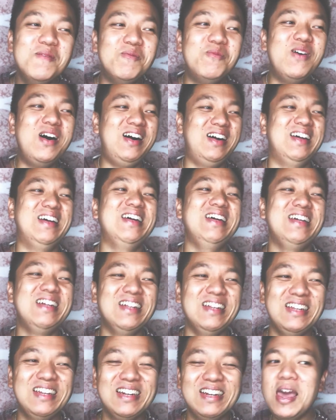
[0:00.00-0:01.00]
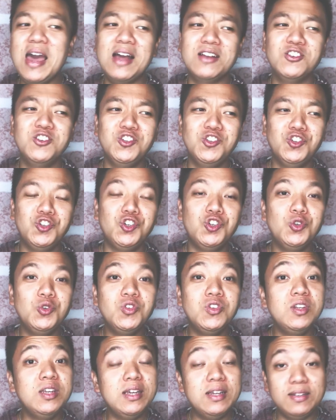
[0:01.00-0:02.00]
But yeah, just choose
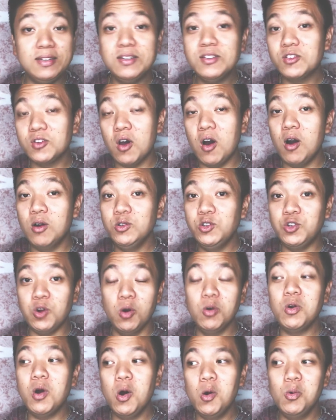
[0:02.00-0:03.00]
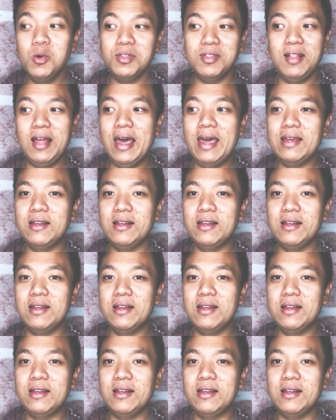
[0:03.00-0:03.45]
an easy song. Don't go with like